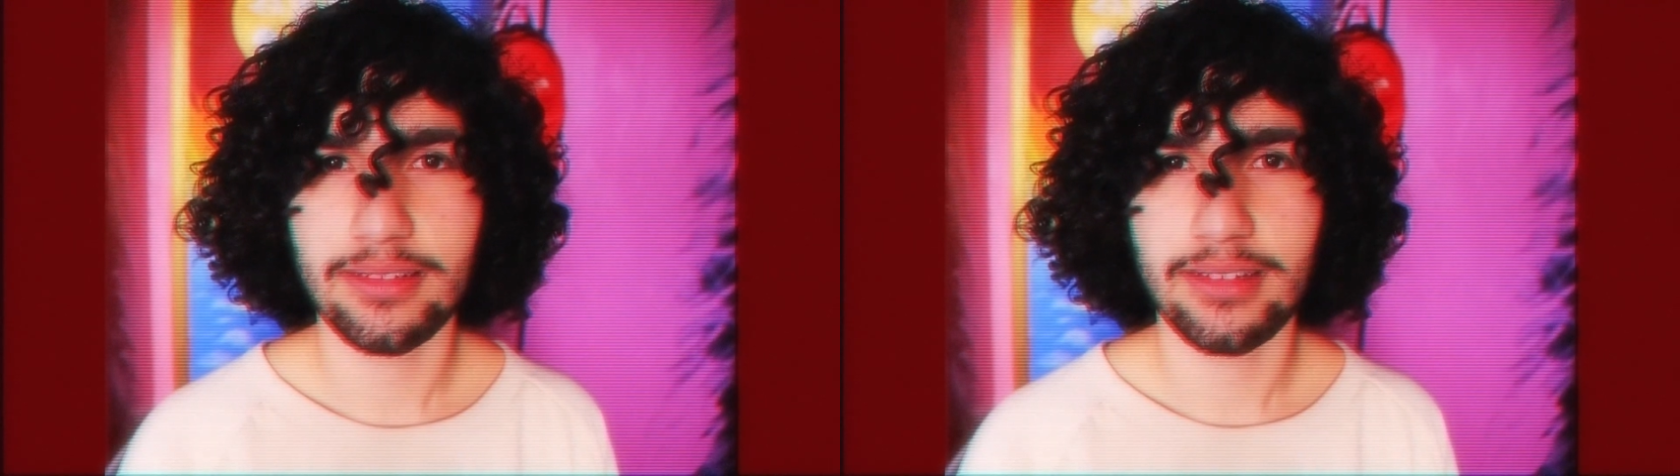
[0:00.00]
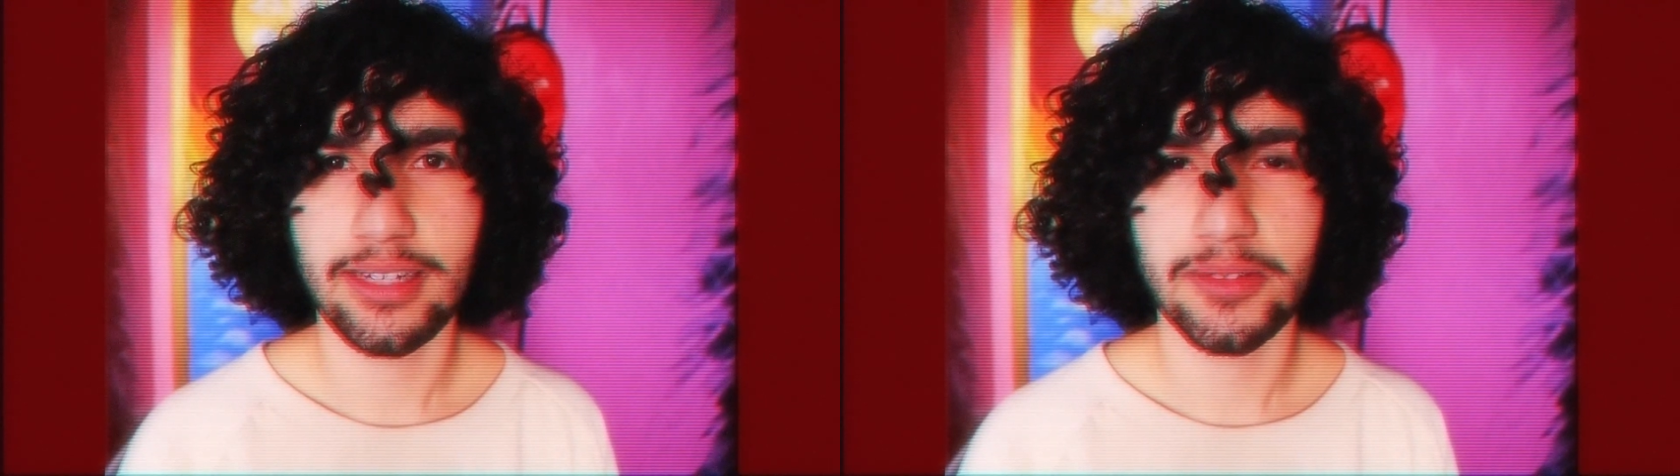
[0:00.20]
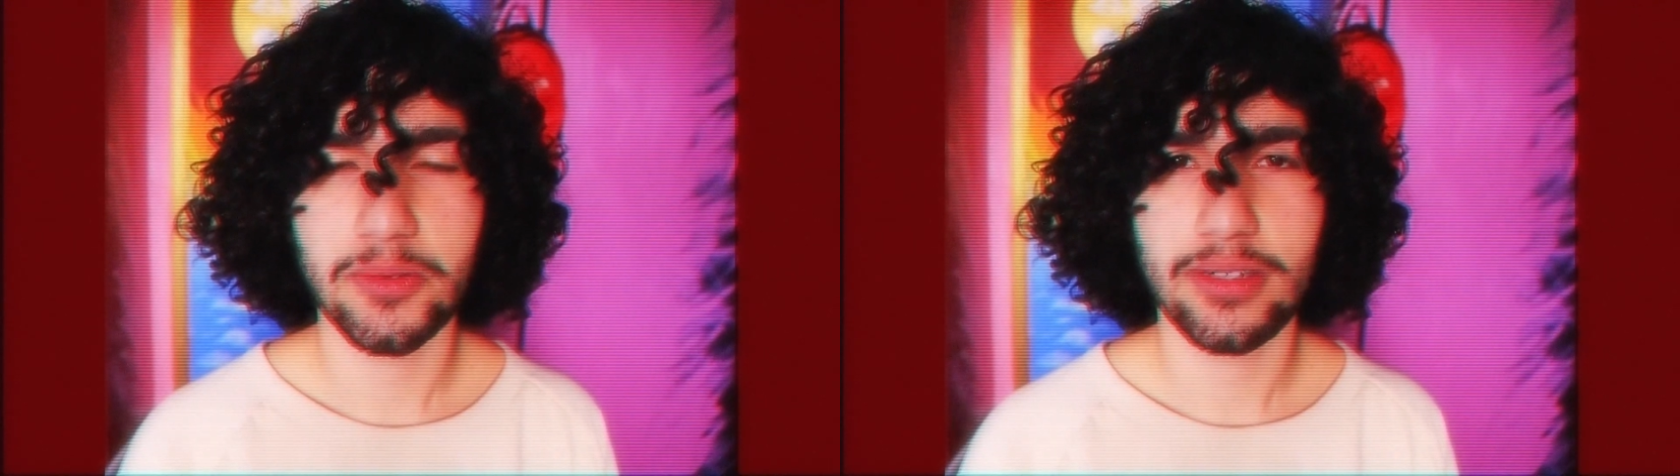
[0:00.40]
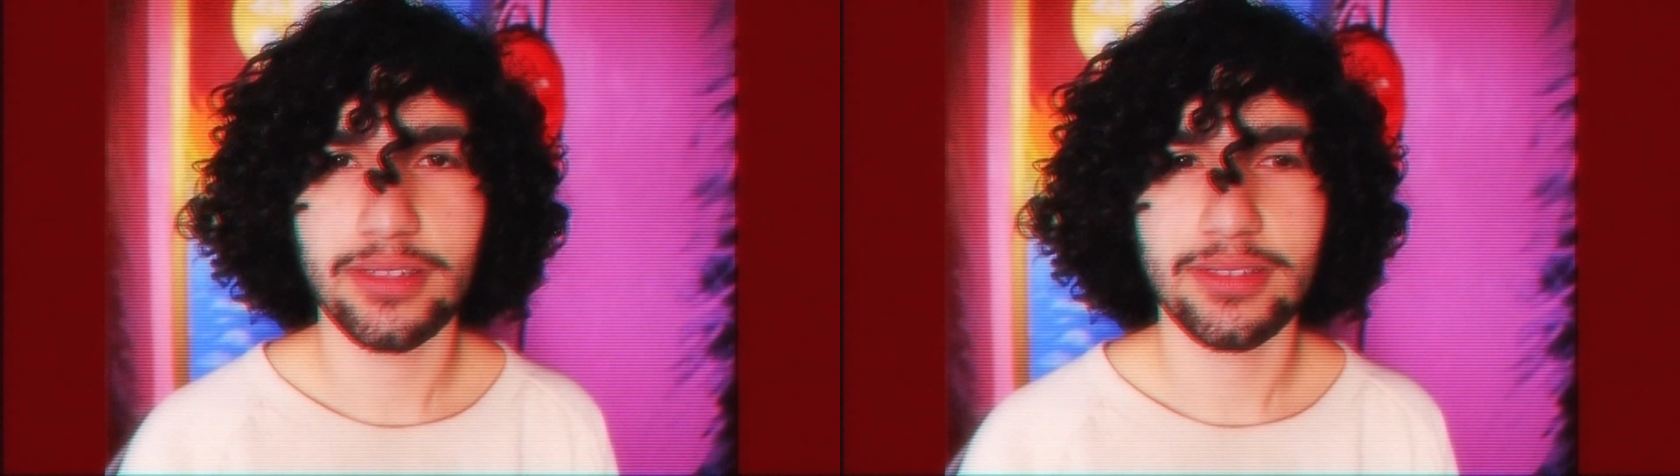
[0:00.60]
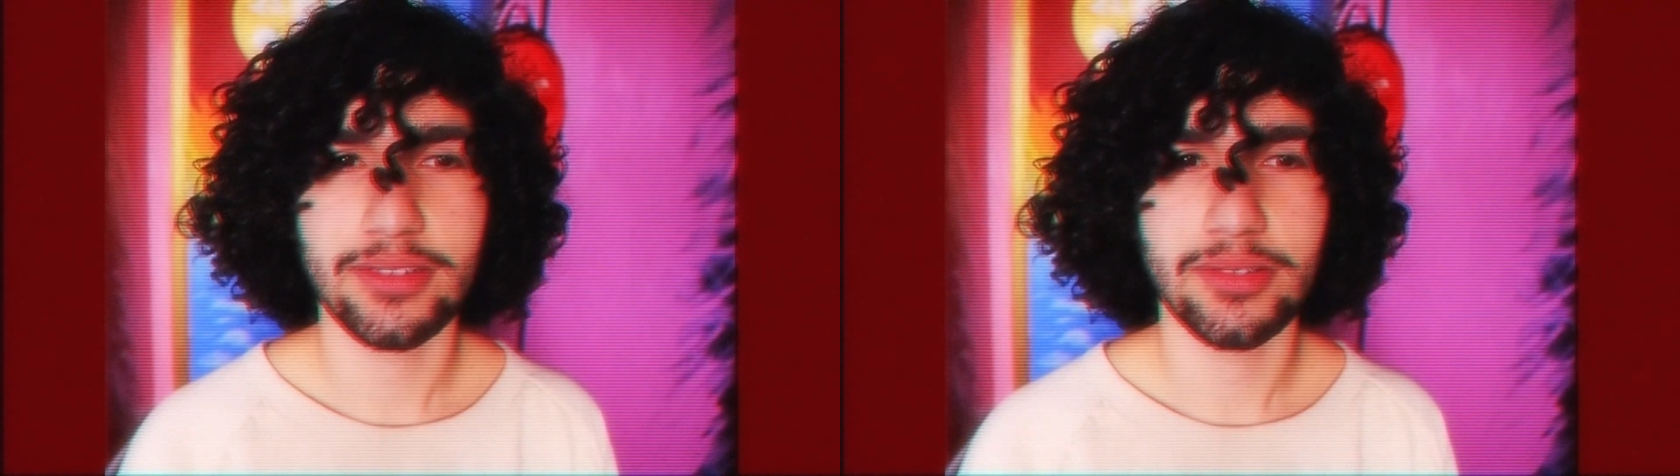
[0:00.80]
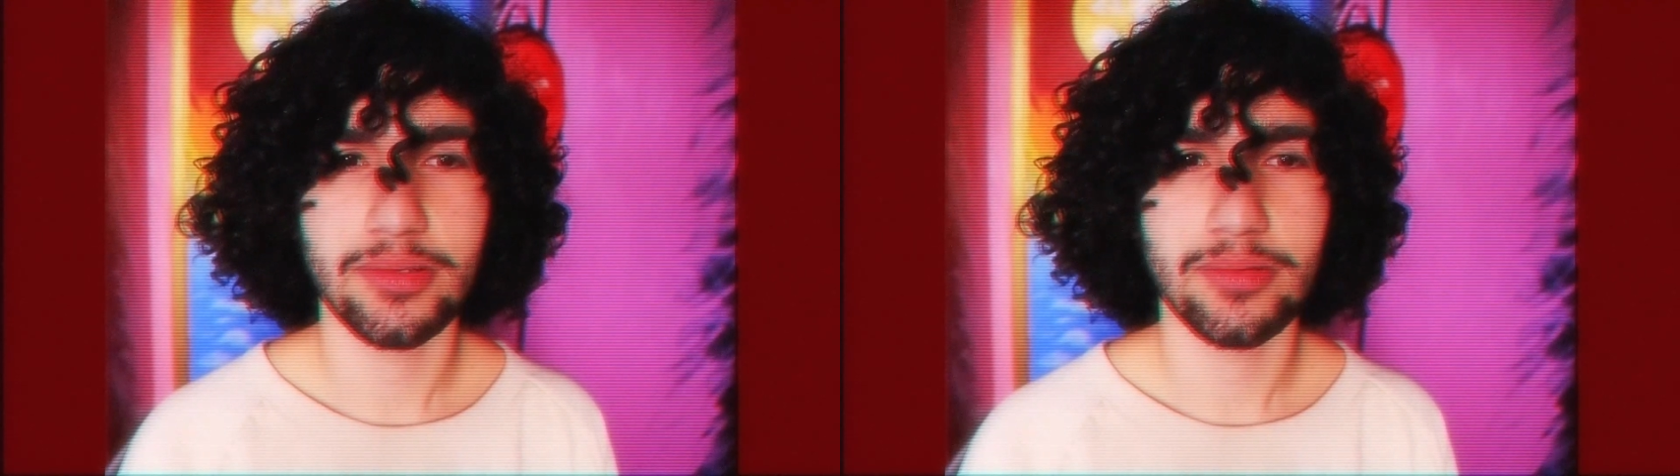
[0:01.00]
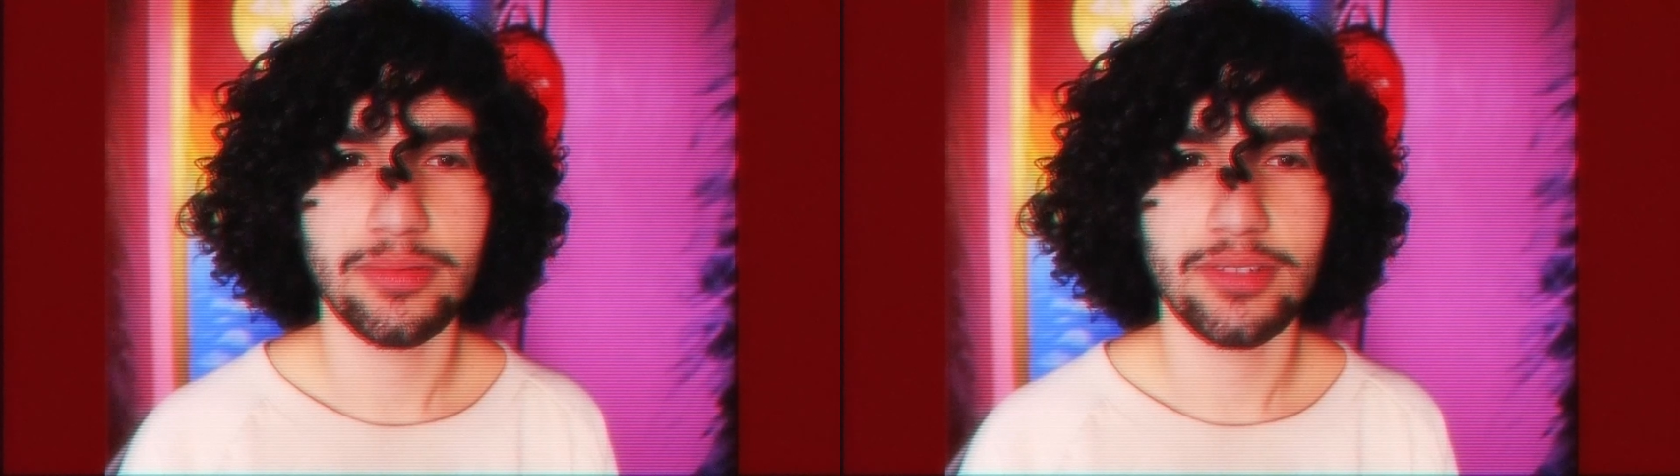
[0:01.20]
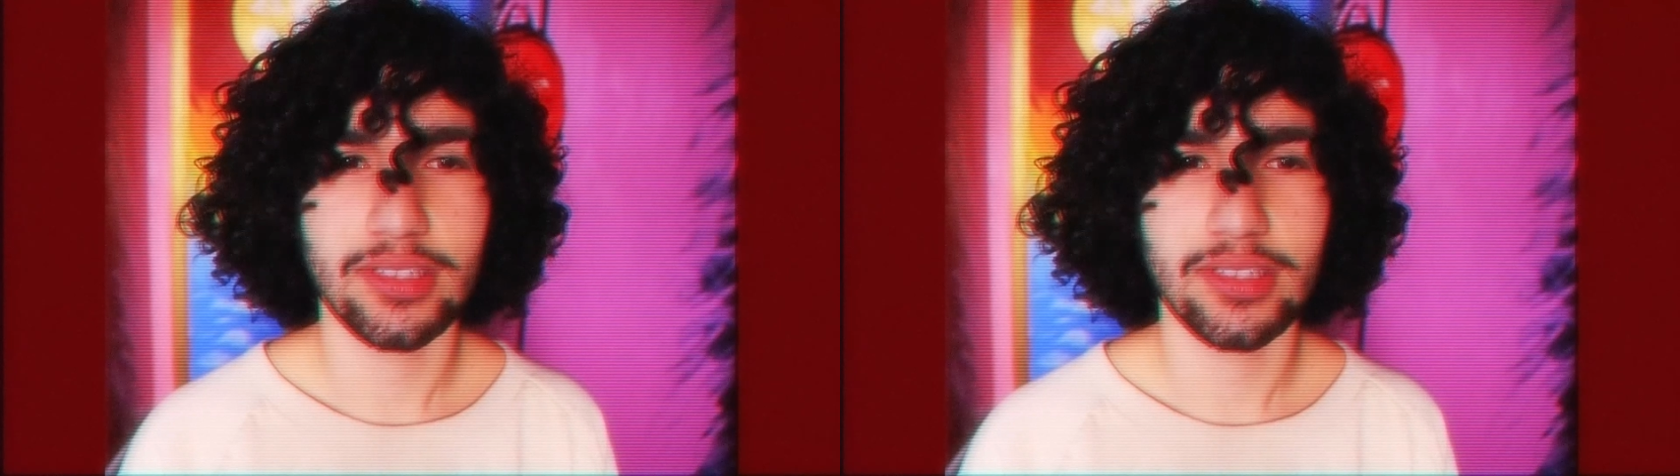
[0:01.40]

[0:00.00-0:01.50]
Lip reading: than it was to